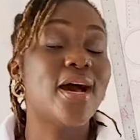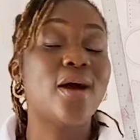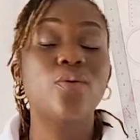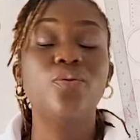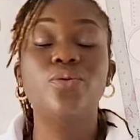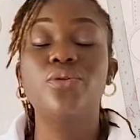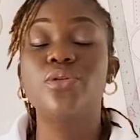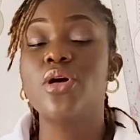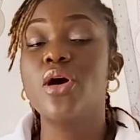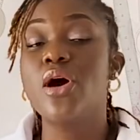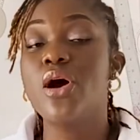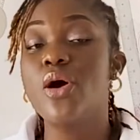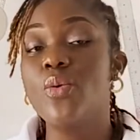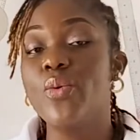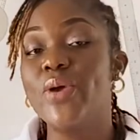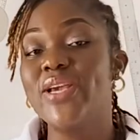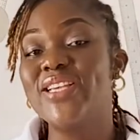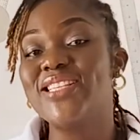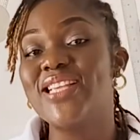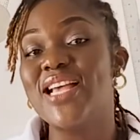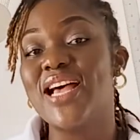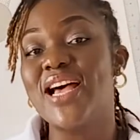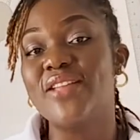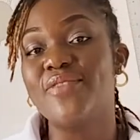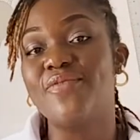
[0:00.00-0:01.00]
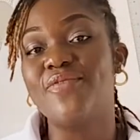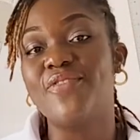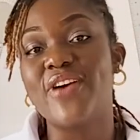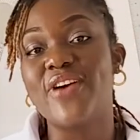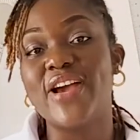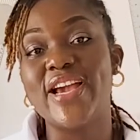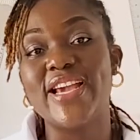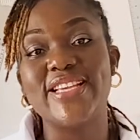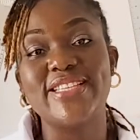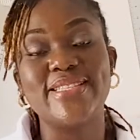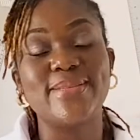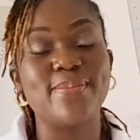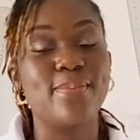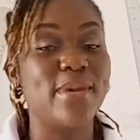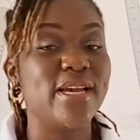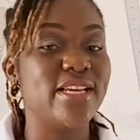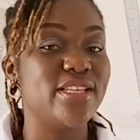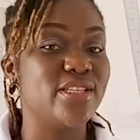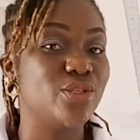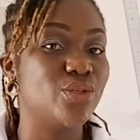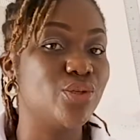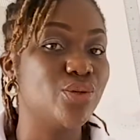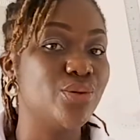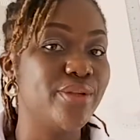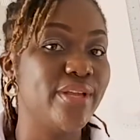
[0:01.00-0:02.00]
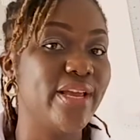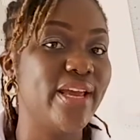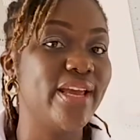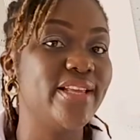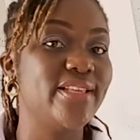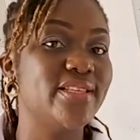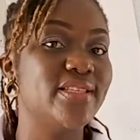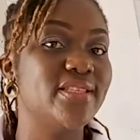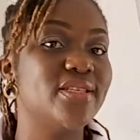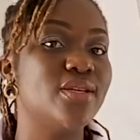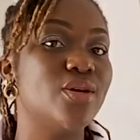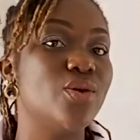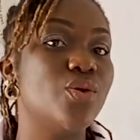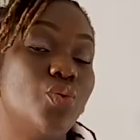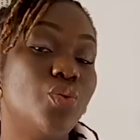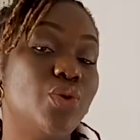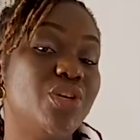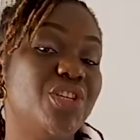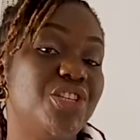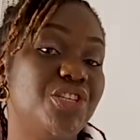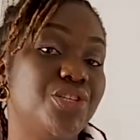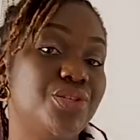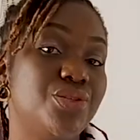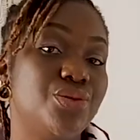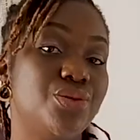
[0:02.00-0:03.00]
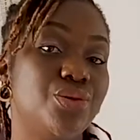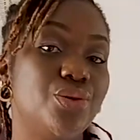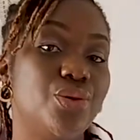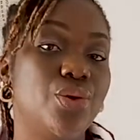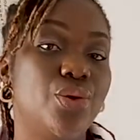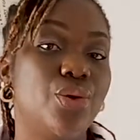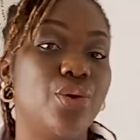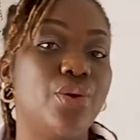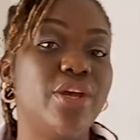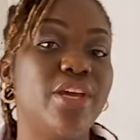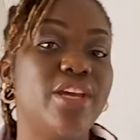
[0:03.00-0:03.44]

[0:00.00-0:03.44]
I would always advise my students who wishes to go